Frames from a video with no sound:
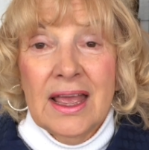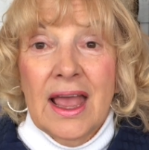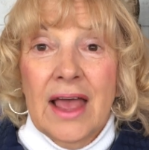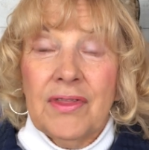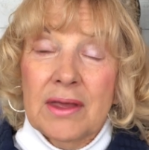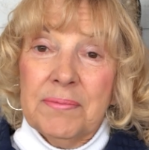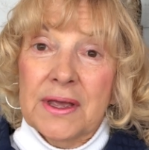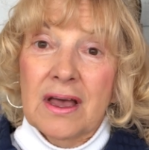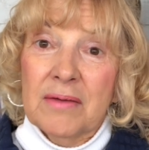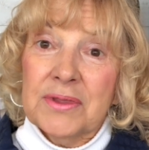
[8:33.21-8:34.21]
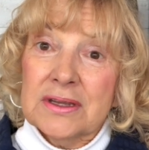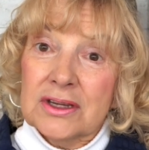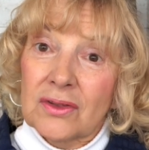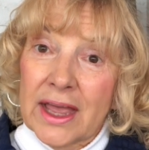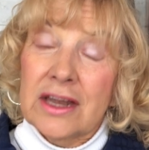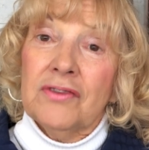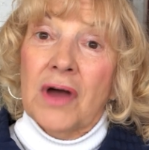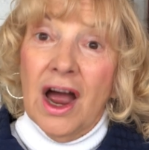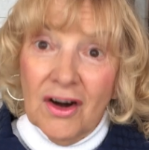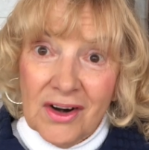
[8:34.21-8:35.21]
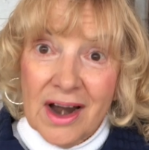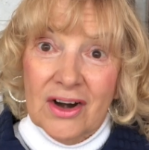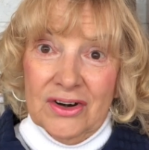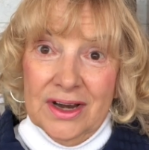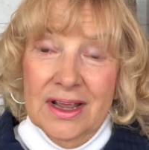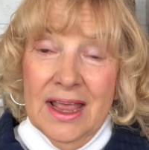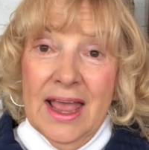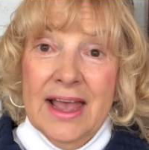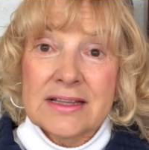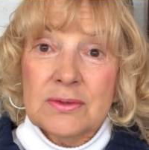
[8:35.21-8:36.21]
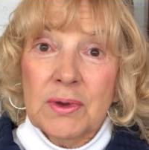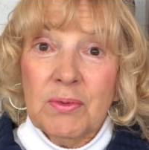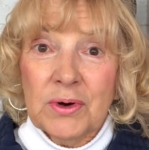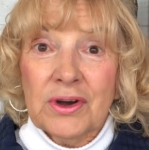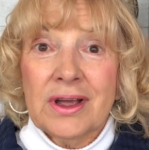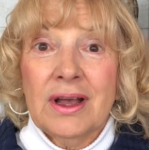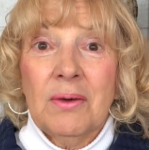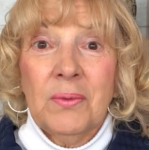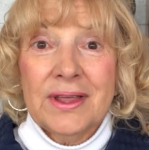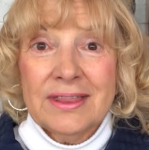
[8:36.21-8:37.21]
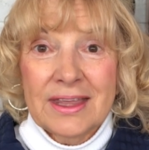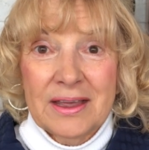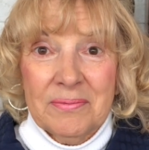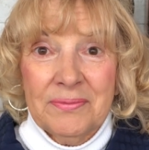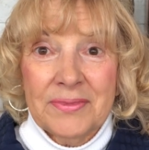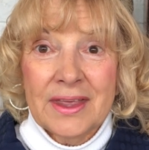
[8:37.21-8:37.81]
and that become the delight of our heart as we work with Him